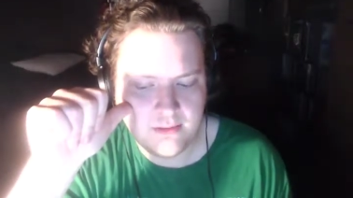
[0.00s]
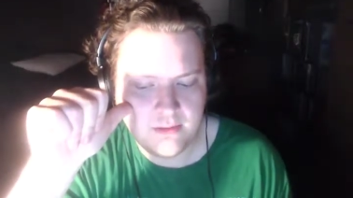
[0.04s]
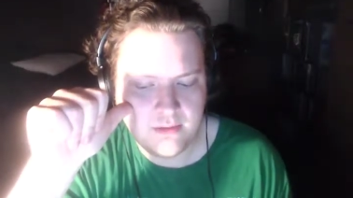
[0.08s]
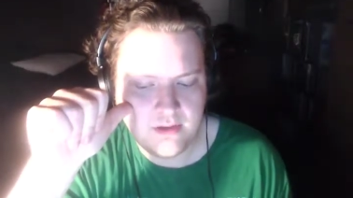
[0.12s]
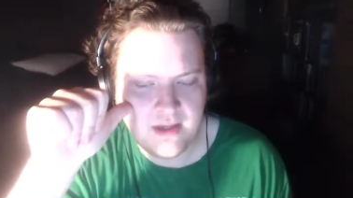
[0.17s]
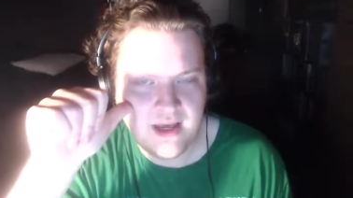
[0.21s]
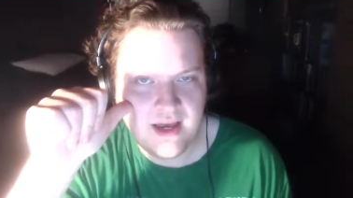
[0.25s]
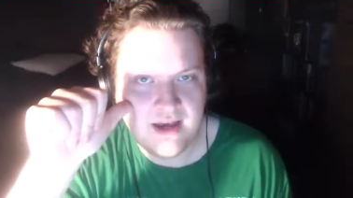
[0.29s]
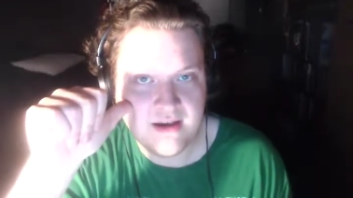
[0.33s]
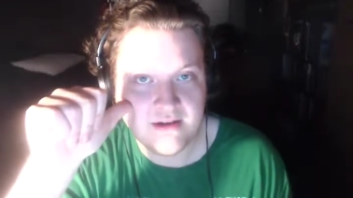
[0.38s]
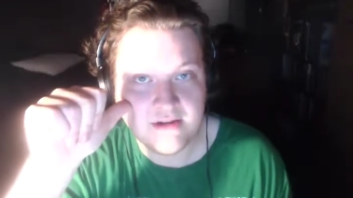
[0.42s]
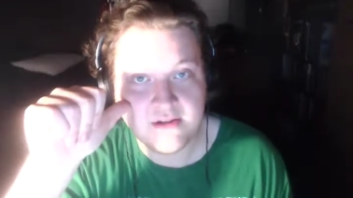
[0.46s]

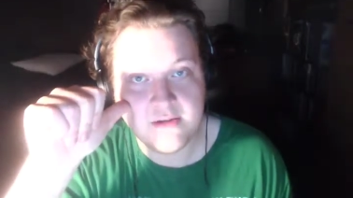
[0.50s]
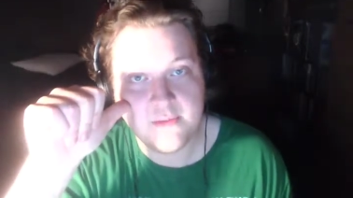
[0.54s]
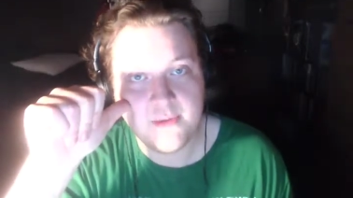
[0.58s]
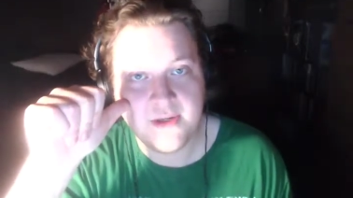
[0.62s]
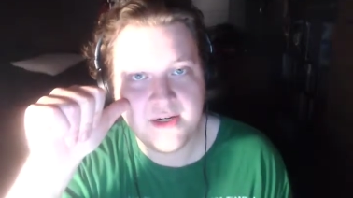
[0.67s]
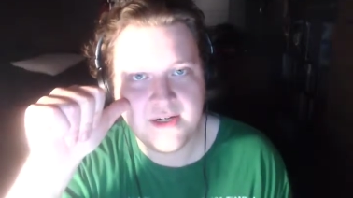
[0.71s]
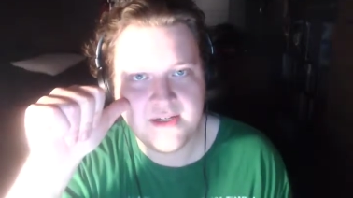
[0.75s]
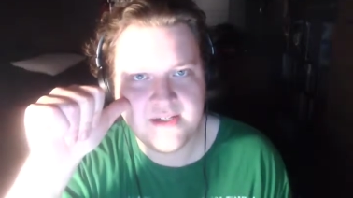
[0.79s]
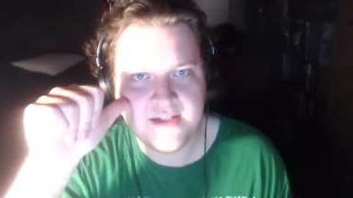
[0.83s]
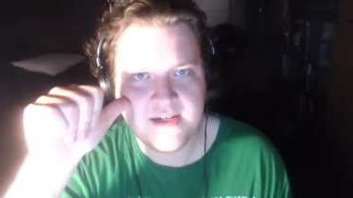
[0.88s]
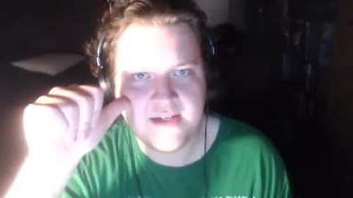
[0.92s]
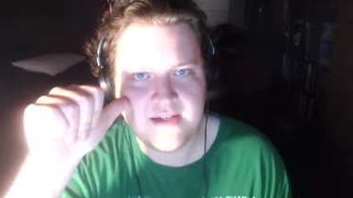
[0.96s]
"Yeah, so it
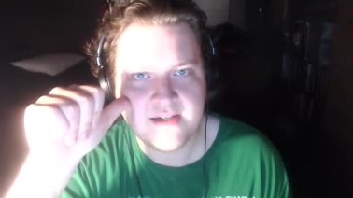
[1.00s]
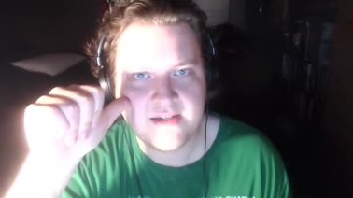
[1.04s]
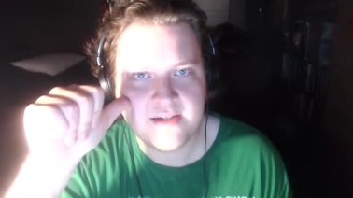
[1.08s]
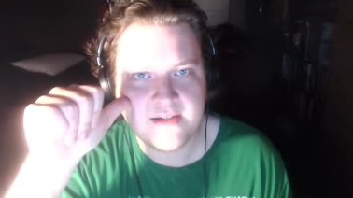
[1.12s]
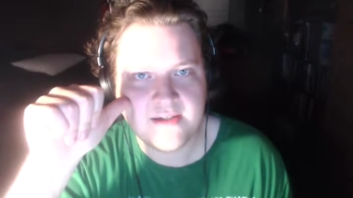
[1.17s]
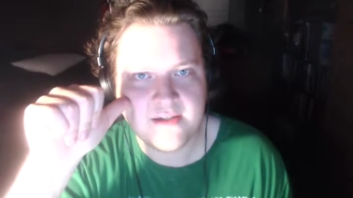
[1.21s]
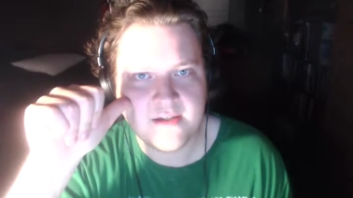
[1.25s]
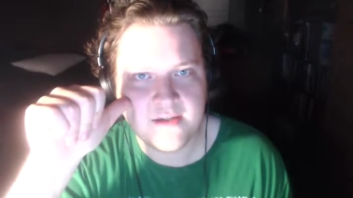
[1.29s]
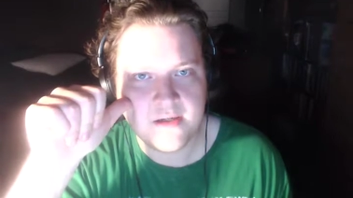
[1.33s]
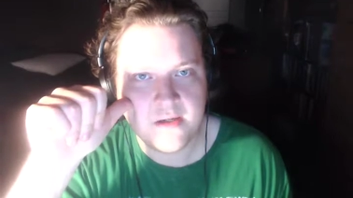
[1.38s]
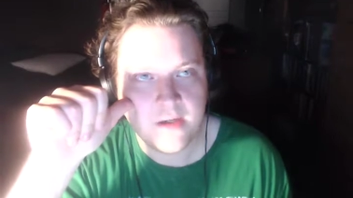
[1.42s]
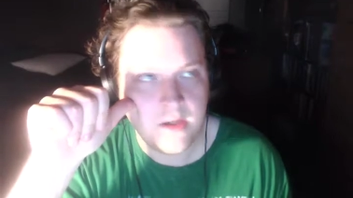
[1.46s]

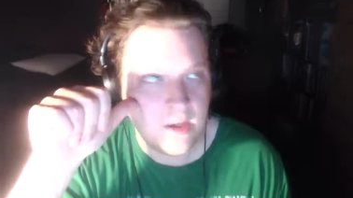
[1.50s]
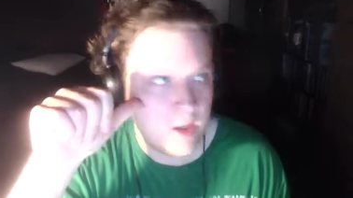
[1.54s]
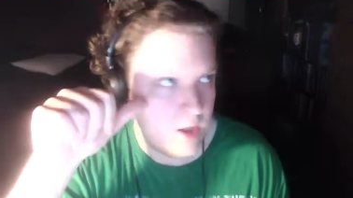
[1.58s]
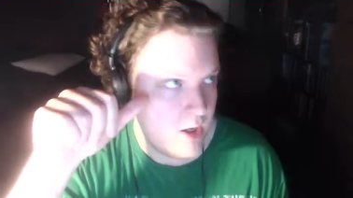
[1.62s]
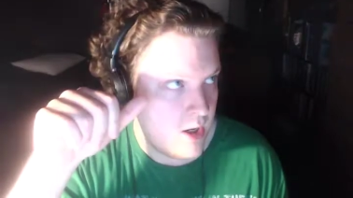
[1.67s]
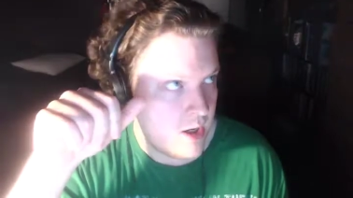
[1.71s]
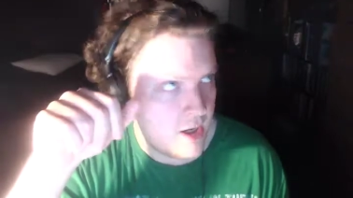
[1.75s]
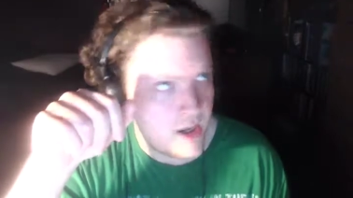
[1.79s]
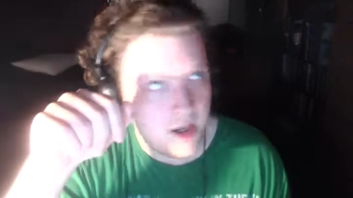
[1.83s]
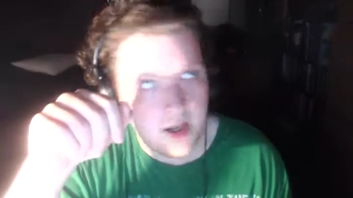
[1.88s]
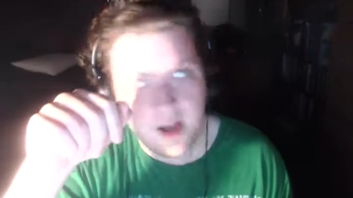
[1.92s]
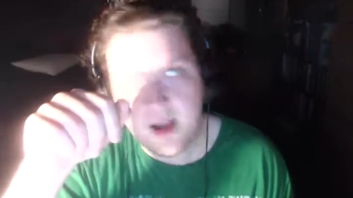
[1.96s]
exists,"
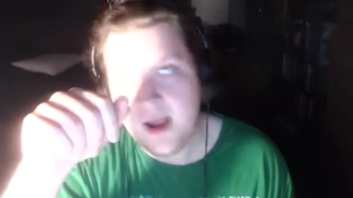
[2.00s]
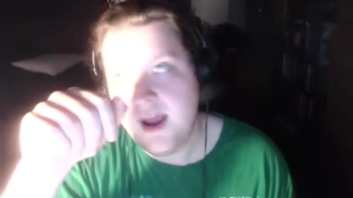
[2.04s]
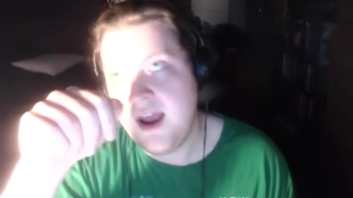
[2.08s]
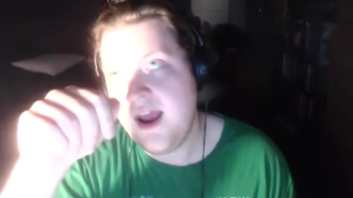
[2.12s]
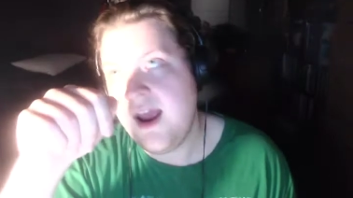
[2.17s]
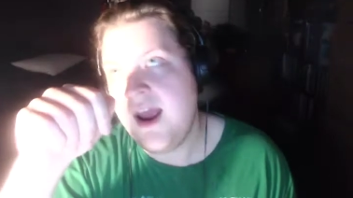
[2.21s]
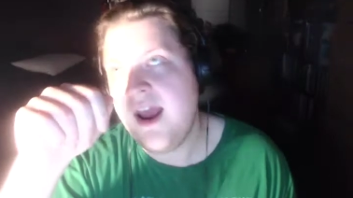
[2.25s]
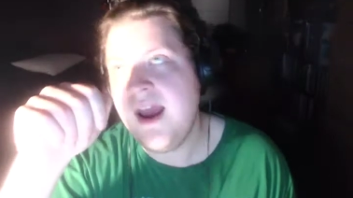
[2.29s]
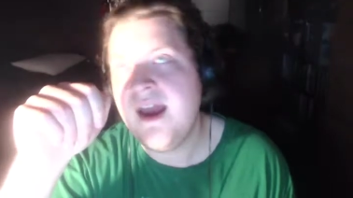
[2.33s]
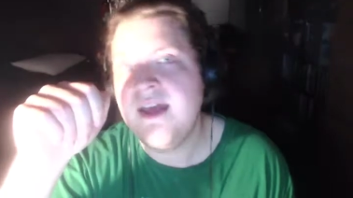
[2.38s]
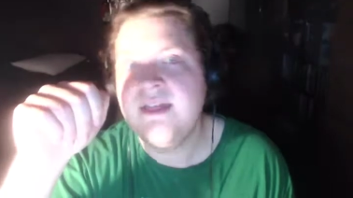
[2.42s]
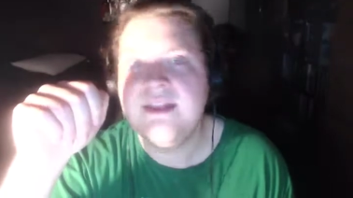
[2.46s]

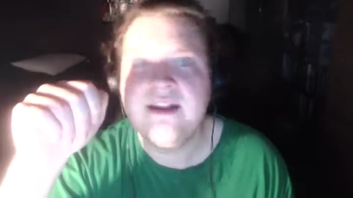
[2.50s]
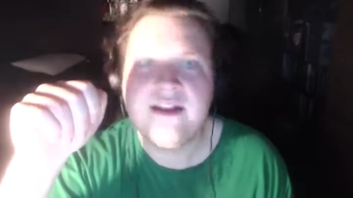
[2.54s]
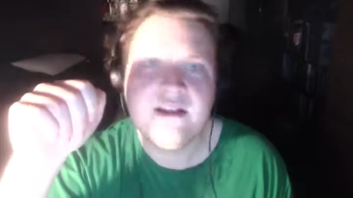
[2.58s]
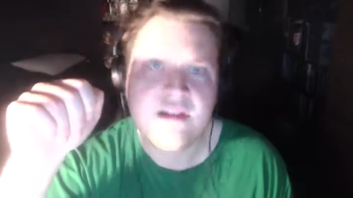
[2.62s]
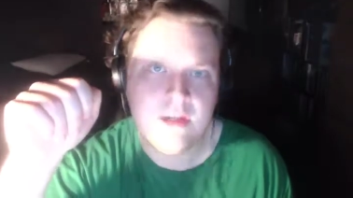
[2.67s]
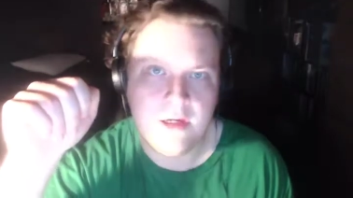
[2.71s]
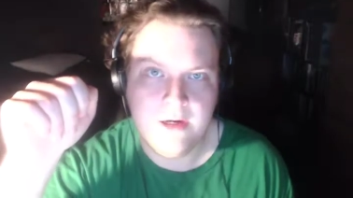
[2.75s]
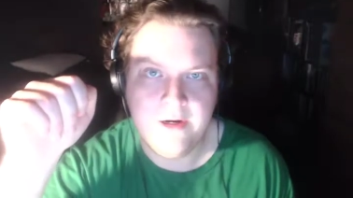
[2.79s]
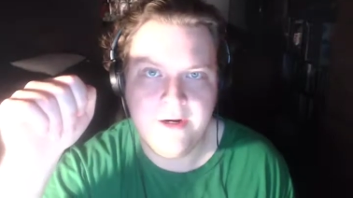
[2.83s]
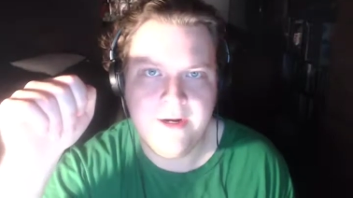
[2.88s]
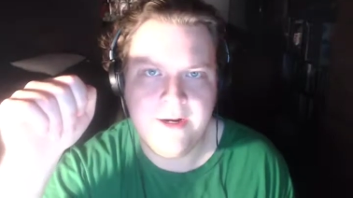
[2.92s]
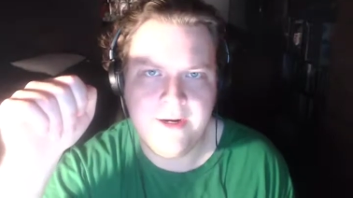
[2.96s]
and that's
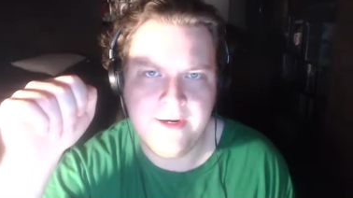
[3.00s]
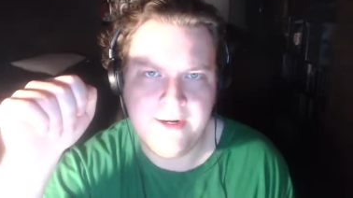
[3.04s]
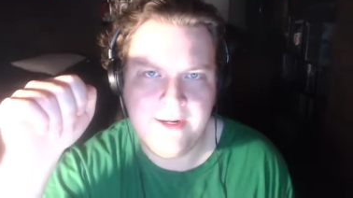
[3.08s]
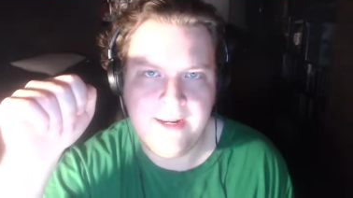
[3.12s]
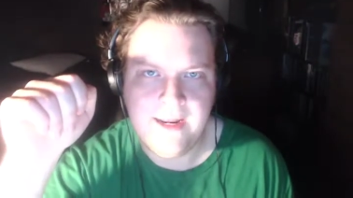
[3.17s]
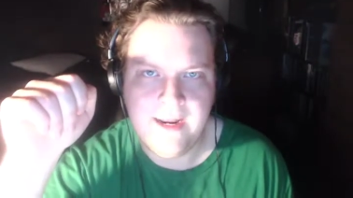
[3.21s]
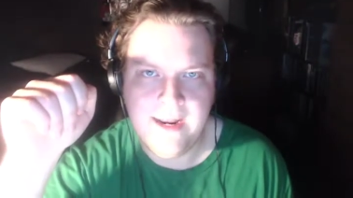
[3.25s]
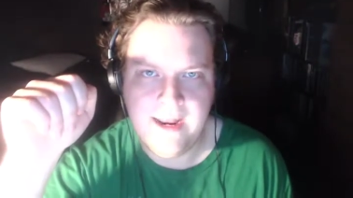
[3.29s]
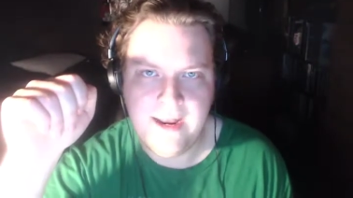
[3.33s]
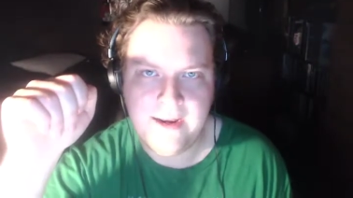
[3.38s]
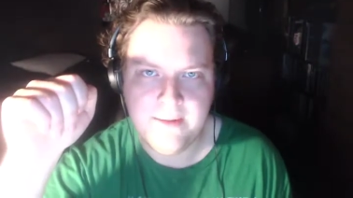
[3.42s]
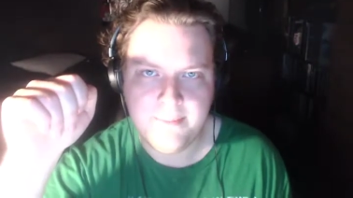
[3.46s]
all you're gonna
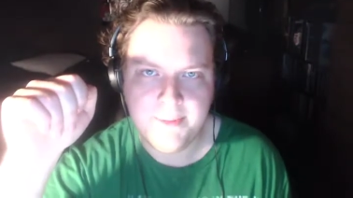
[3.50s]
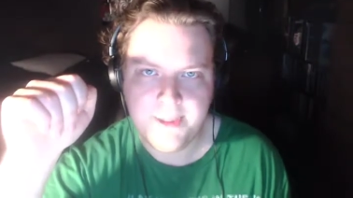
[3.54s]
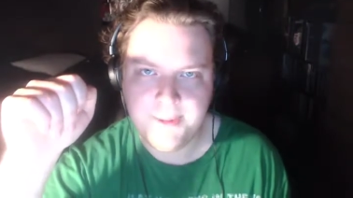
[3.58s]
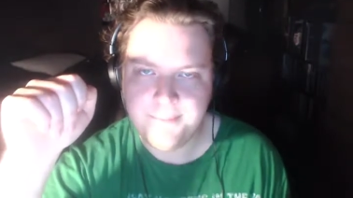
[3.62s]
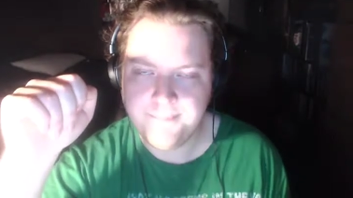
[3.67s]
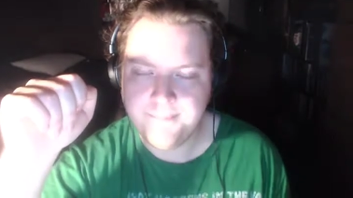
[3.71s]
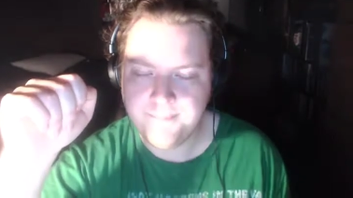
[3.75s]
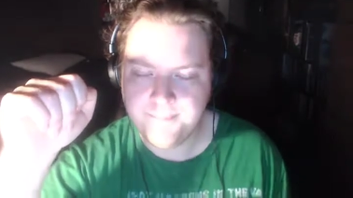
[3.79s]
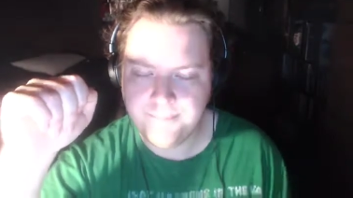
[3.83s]
get out of me.